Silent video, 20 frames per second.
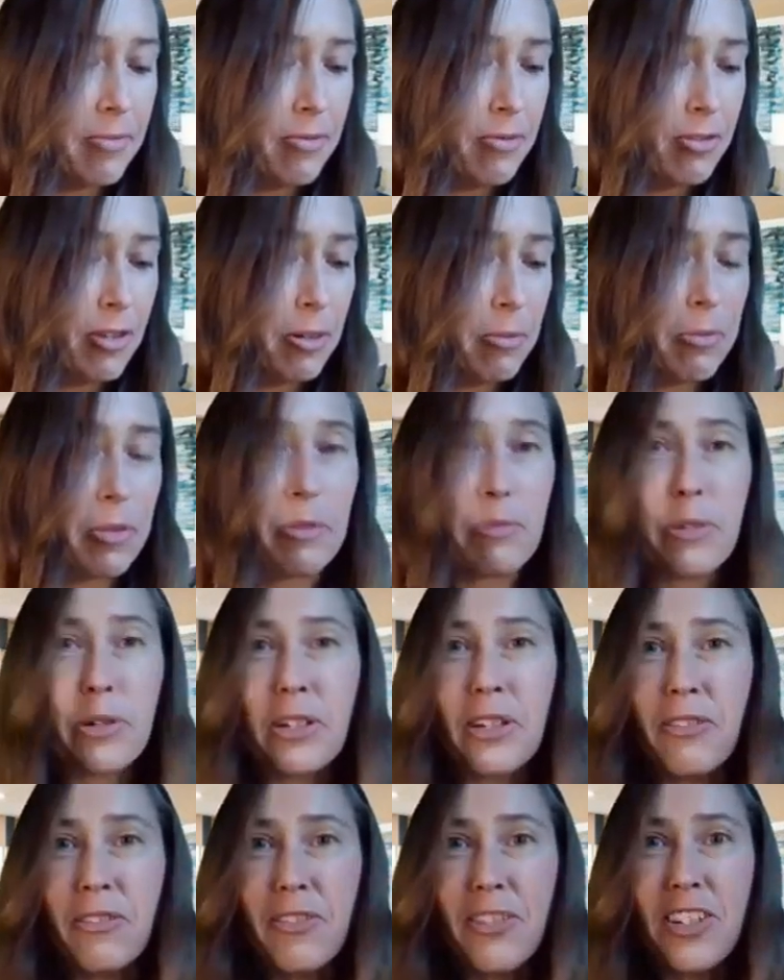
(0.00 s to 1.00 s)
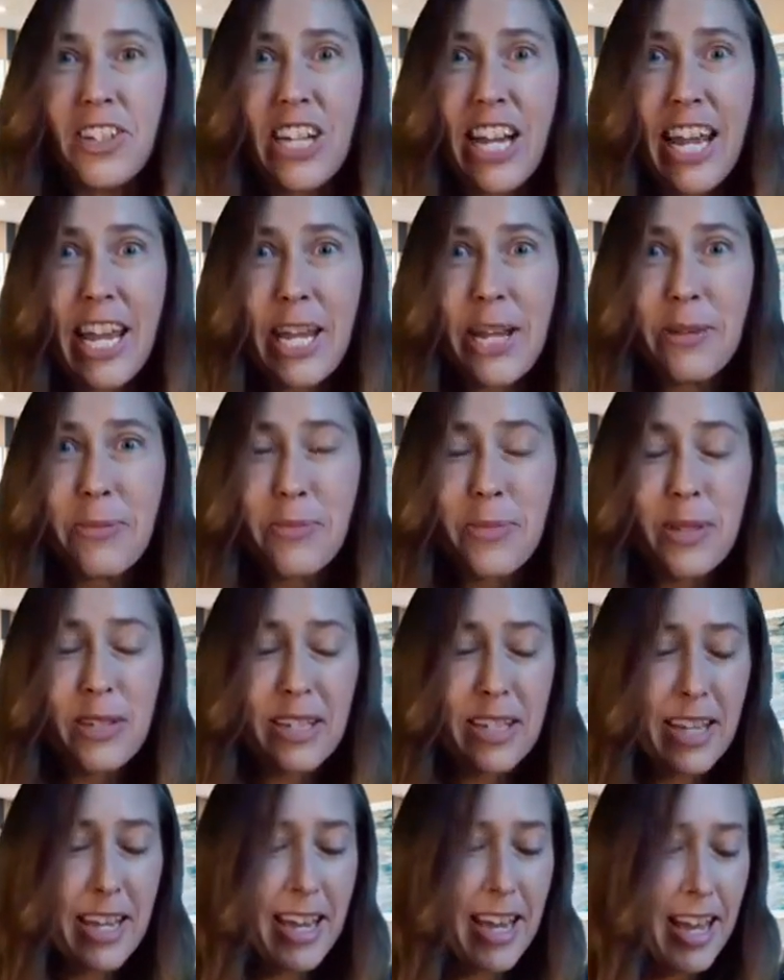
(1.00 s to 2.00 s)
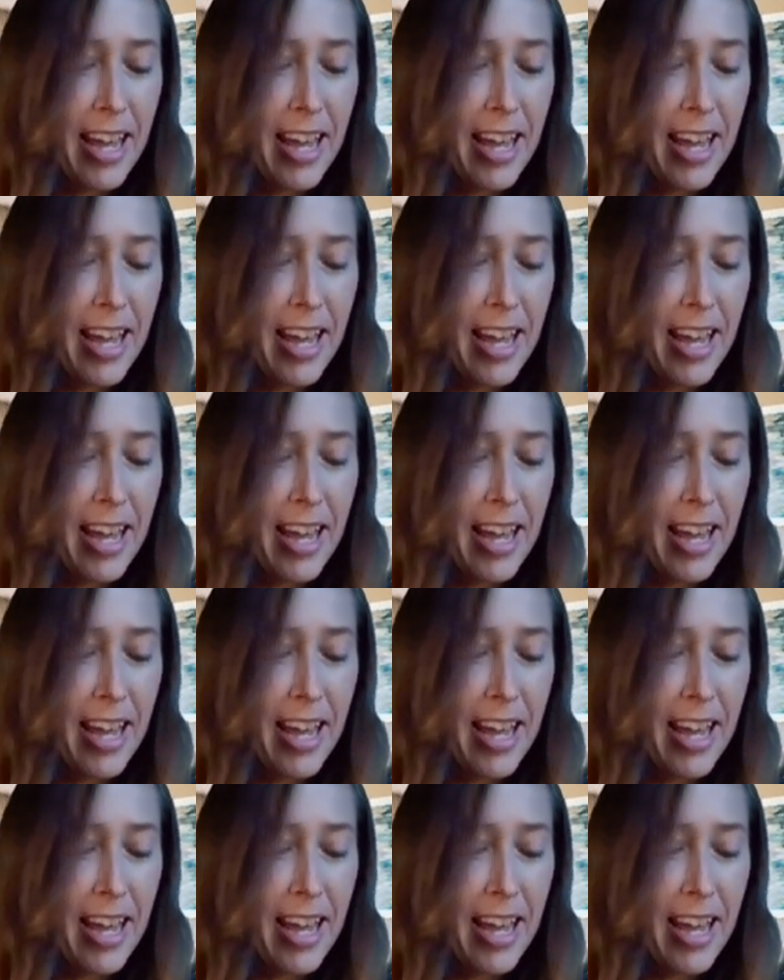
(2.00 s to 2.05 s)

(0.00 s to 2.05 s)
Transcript: from the book of James,